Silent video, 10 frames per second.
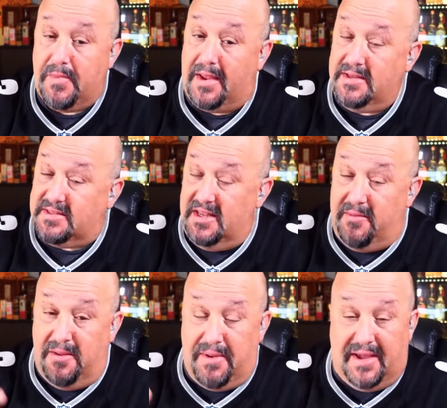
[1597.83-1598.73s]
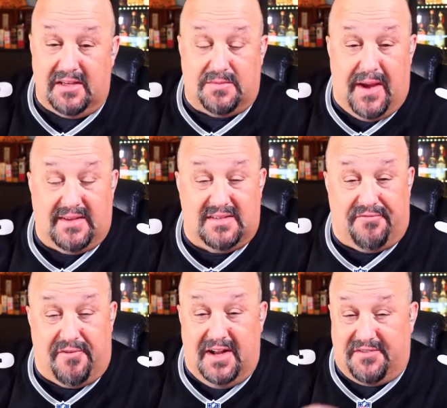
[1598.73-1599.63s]
Get cinnamon and baking spices
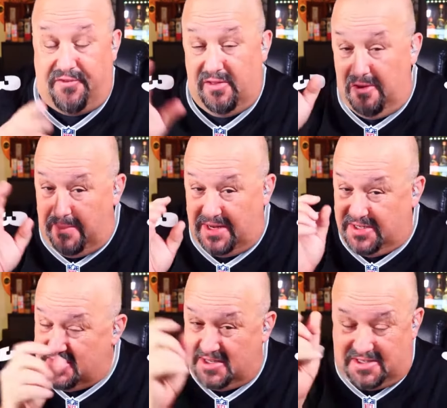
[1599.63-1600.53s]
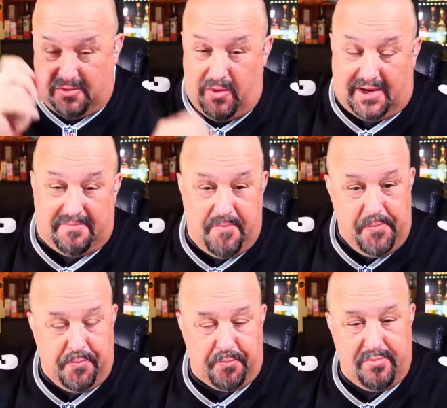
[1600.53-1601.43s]
up front for a little bit, just a quick
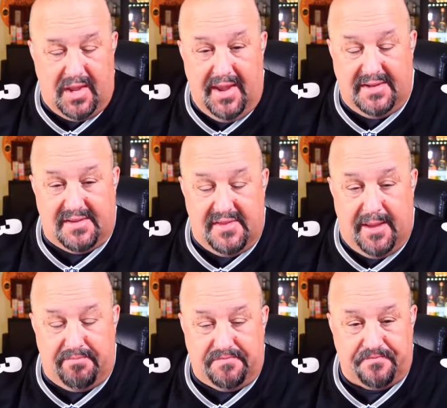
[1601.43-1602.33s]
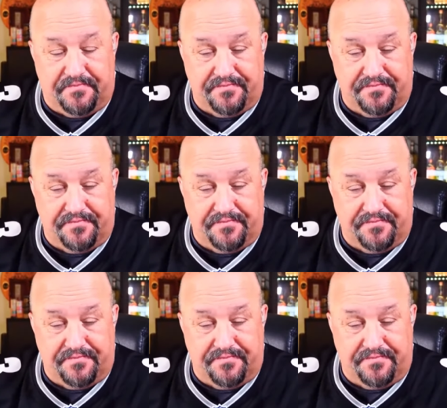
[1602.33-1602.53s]
hint of them.